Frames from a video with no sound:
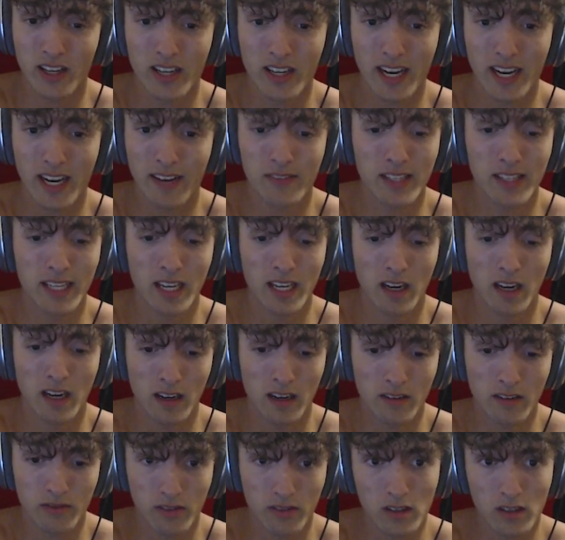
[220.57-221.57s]
I have to get
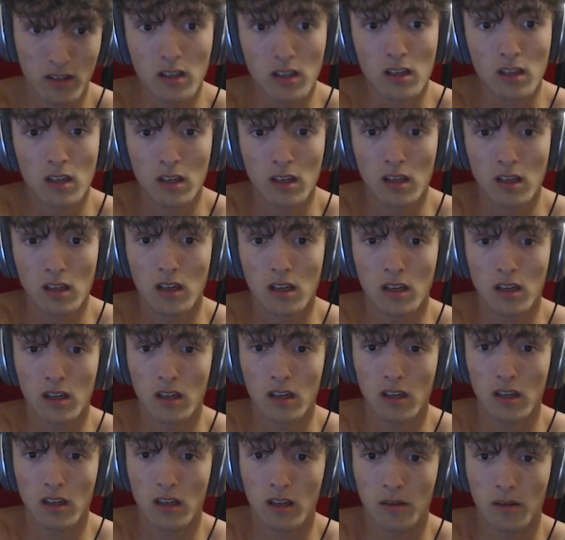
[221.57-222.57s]
off.
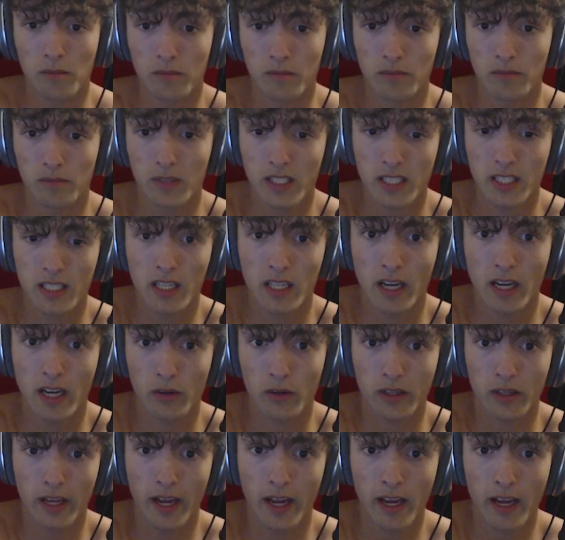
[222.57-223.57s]
Um, this is not
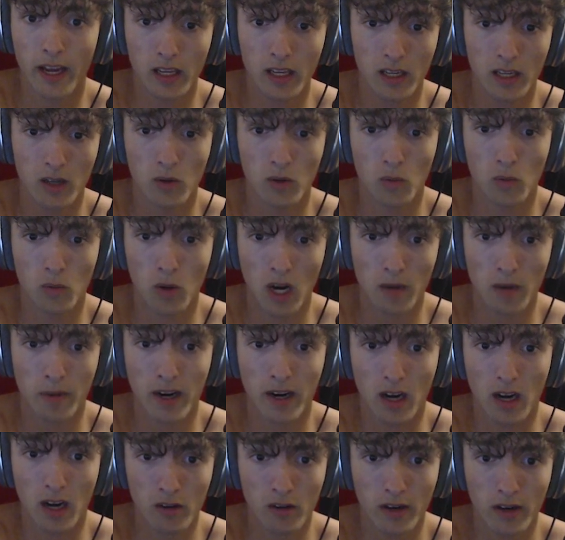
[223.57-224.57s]
okay. Why am I
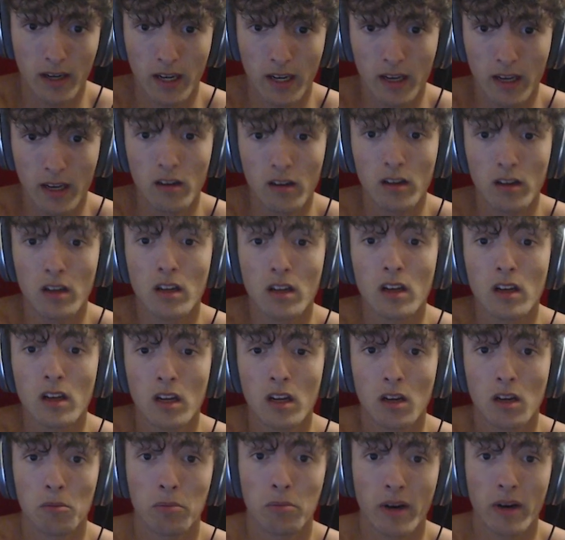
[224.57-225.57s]
on right now?
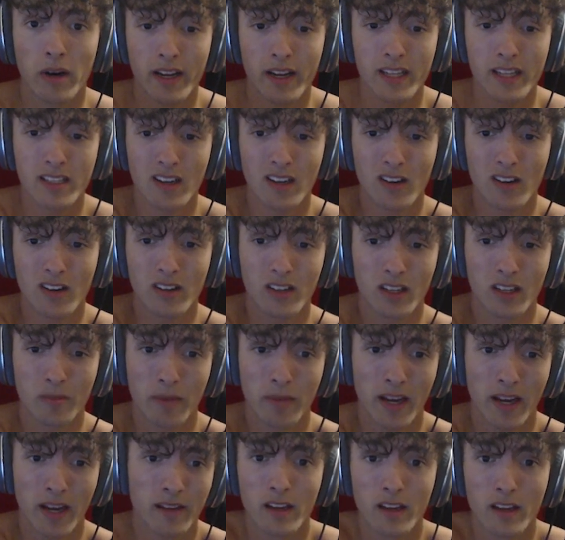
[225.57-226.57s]
But uh, it's all good,
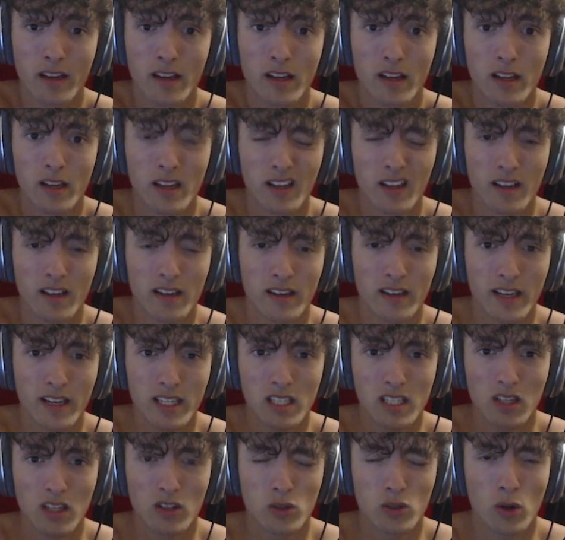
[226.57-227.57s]
man. Nice
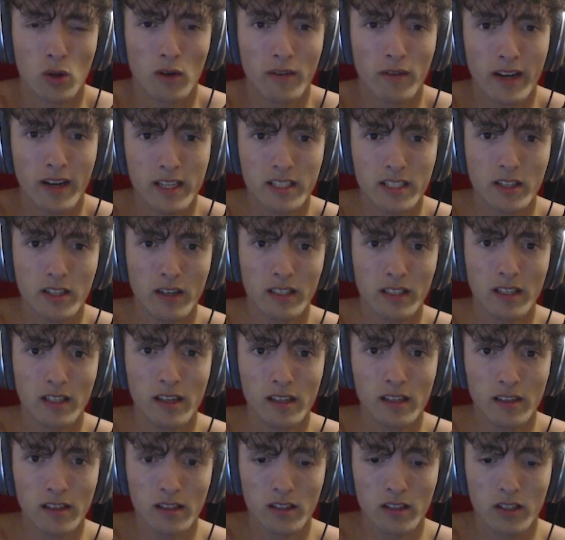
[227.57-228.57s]
little twelve X right
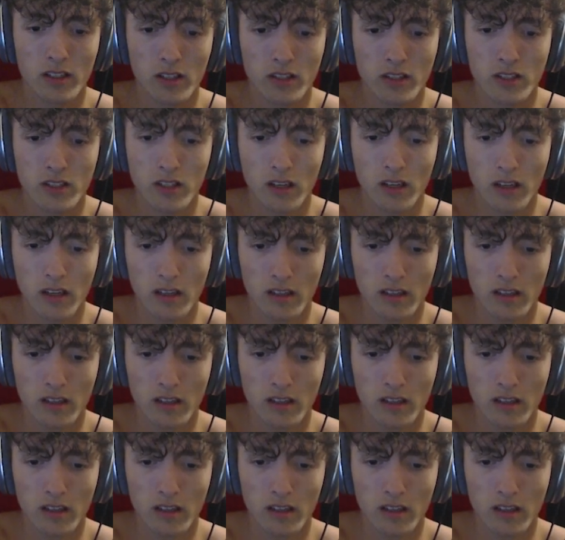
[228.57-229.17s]
there. Good start.